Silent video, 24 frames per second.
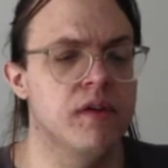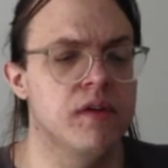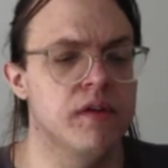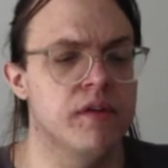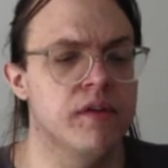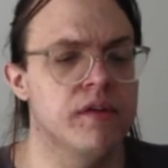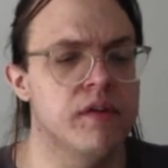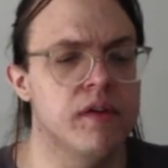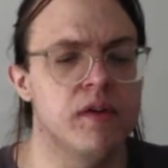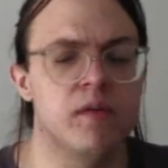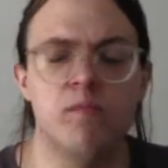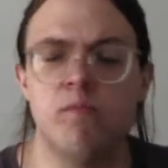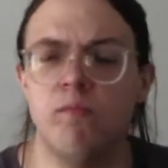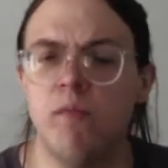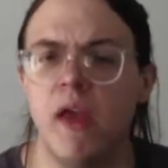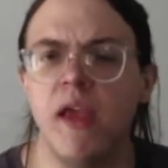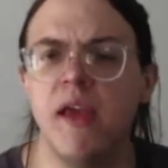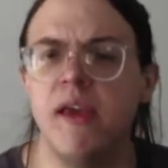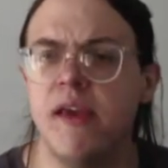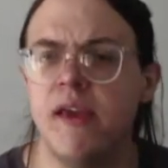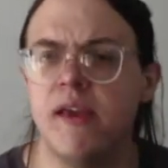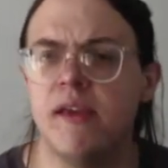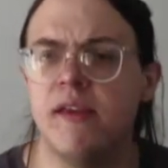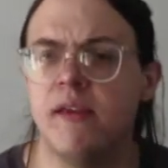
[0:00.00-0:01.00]
then
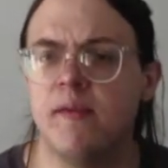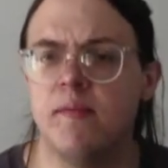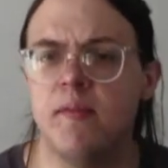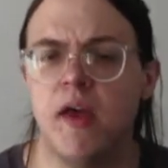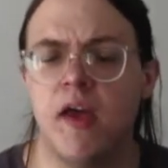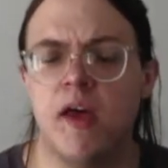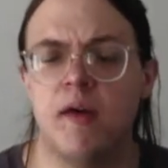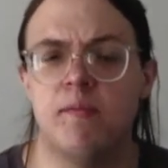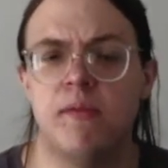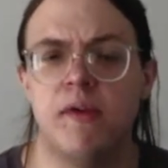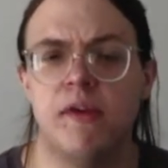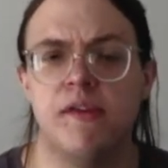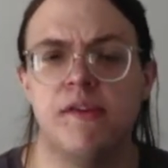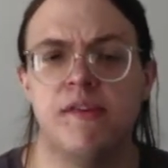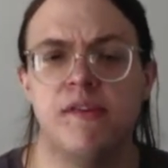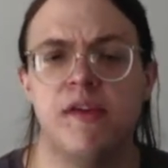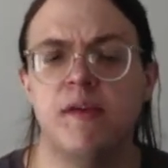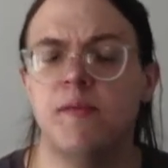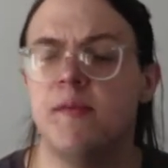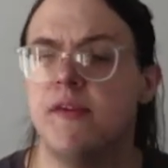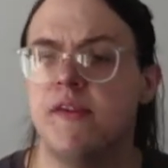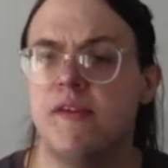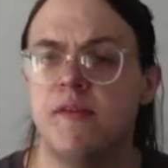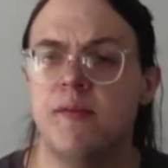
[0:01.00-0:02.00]
making them happy
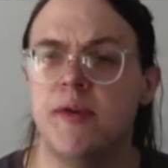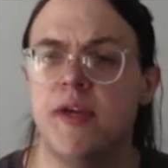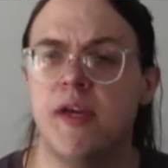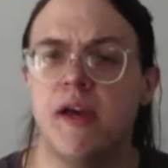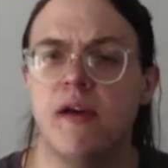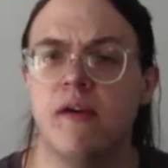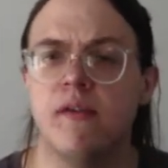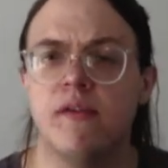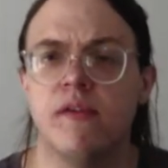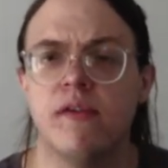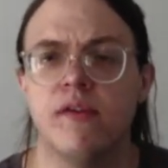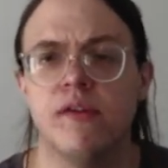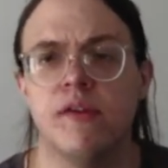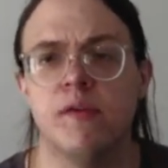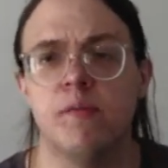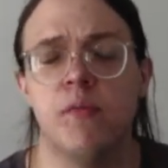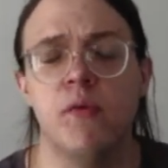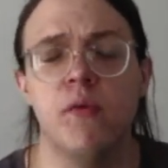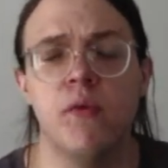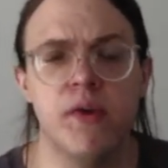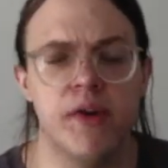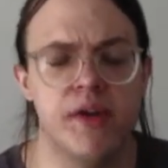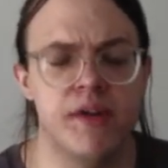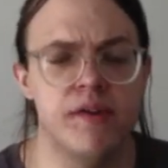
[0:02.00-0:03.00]
seems to be counter to the
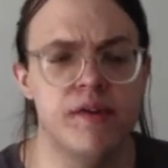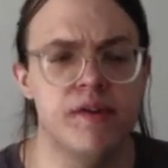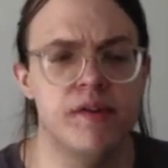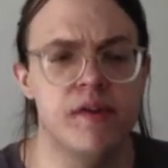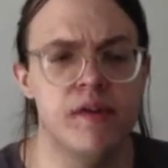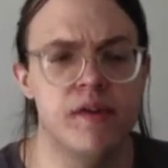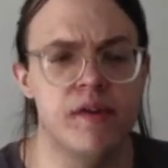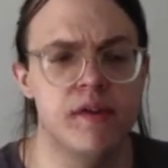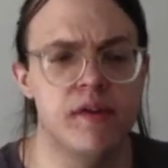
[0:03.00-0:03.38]
point.